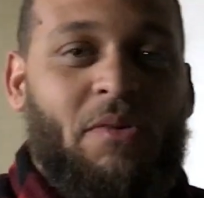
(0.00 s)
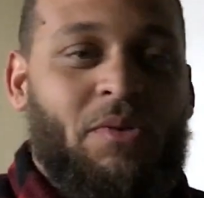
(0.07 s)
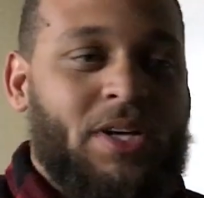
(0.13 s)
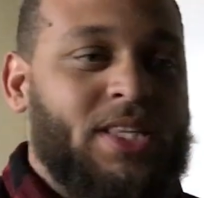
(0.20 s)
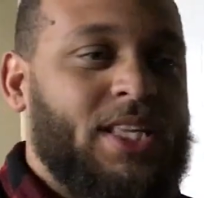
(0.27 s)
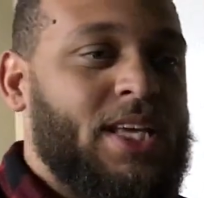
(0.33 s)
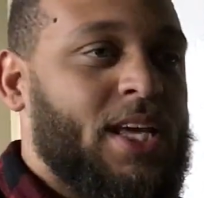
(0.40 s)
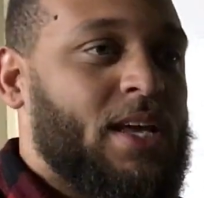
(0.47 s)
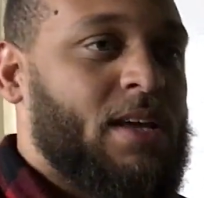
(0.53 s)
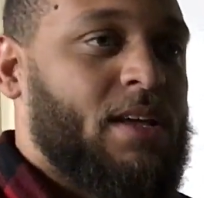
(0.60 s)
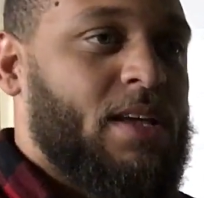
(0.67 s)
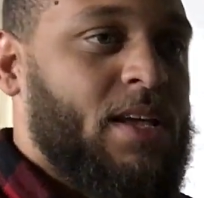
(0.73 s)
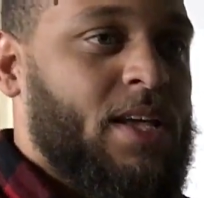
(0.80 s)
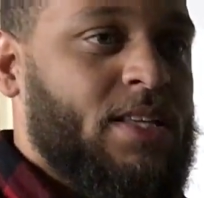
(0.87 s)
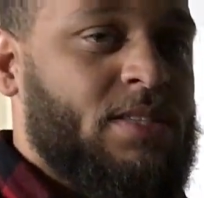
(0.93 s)
one thing.
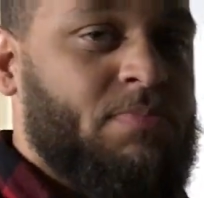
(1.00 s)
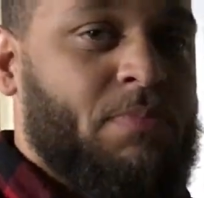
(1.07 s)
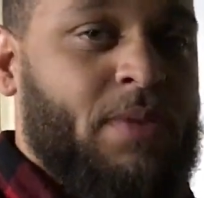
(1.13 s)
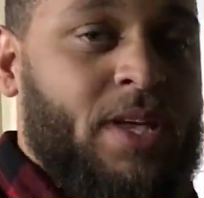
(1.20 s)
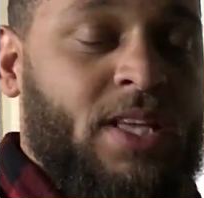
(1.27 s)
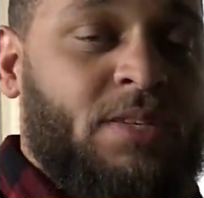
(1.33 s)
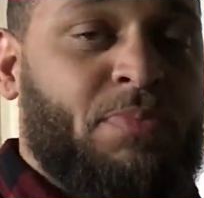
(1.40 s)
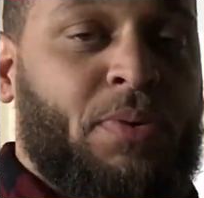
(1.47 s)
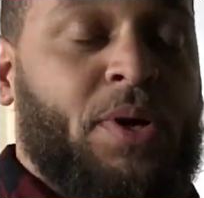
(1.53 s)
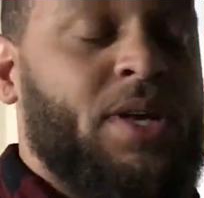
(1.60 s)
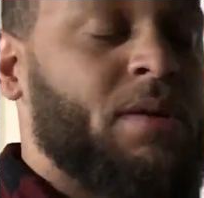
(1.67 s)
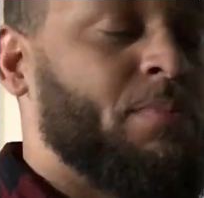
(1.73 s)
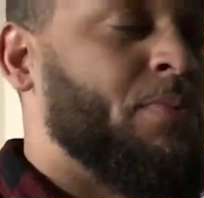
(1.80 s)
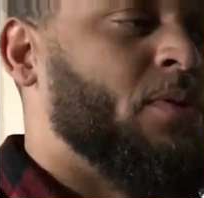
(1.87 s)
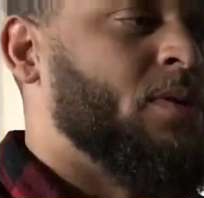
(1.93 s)
It's pretty
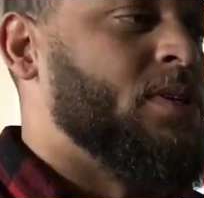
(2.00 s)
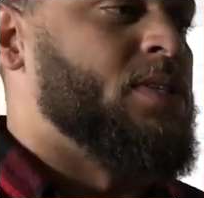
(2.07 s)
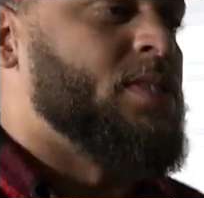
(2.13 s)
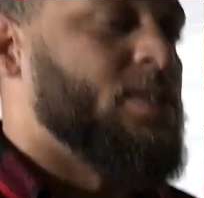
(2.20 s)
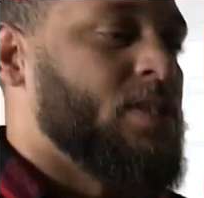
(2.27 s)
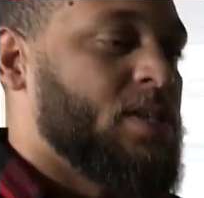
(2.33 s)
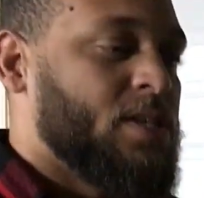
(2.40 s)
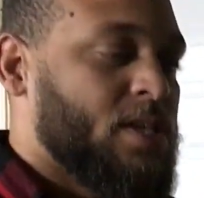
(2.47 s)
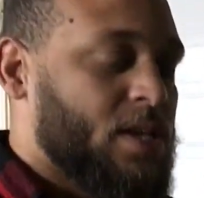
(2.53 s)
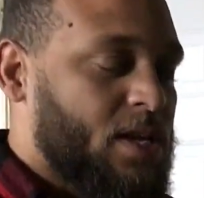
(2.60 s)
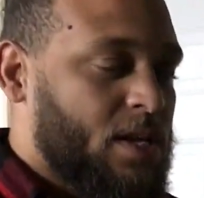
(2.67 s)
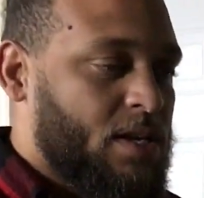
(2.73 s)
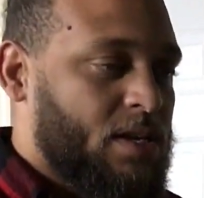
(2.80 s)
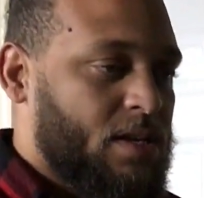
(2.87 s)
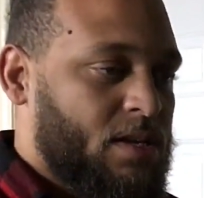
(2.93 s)
important.
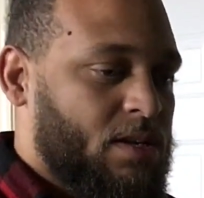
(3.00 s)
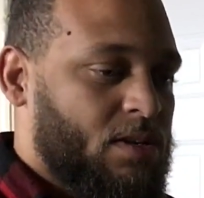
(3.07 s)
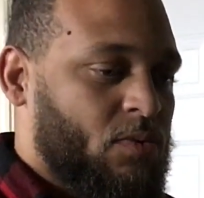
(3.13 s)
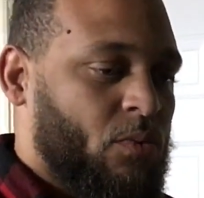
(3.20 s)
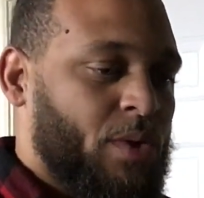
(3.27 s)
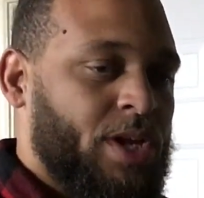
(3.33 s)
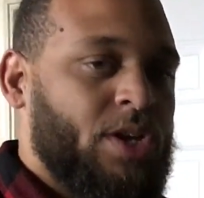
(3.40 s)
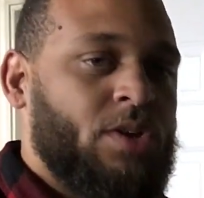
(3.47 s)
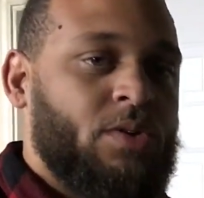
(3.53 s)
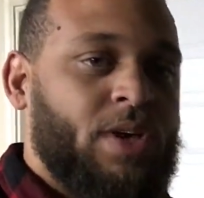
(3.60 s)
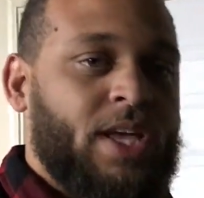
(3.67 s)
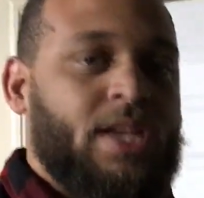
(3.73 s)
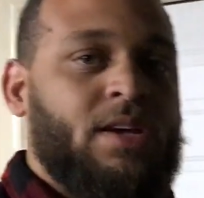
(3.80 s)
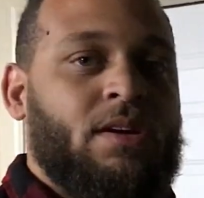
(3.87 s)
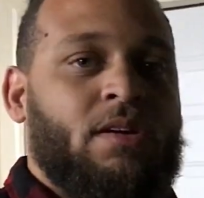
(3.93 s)
When you
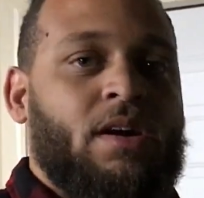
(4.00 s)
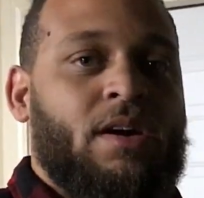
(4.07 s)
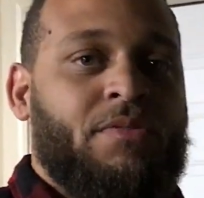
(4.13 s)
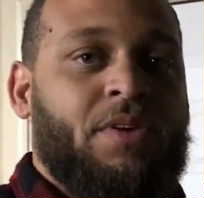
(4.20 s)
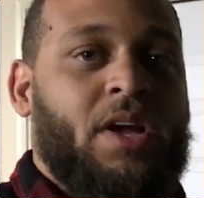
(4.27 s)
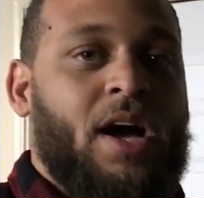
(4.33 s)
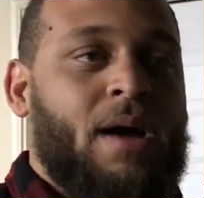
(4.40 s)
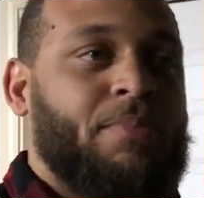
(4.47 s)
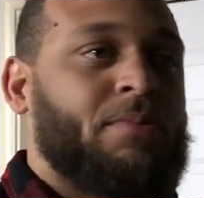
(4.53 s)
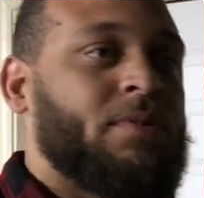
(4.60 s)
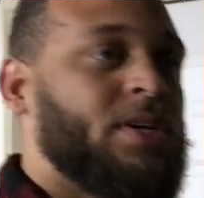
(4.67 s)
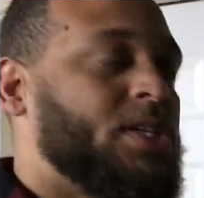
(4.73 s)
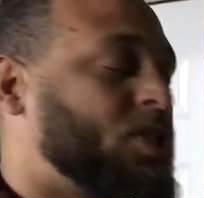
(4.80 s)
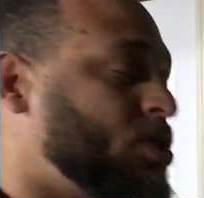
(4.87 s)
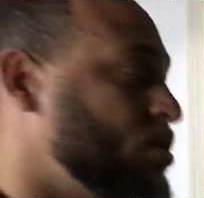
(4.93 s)
get your oven
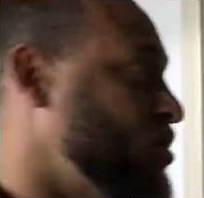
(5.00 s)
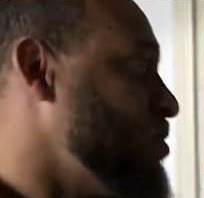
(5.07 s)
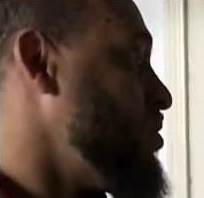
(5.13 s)
operational,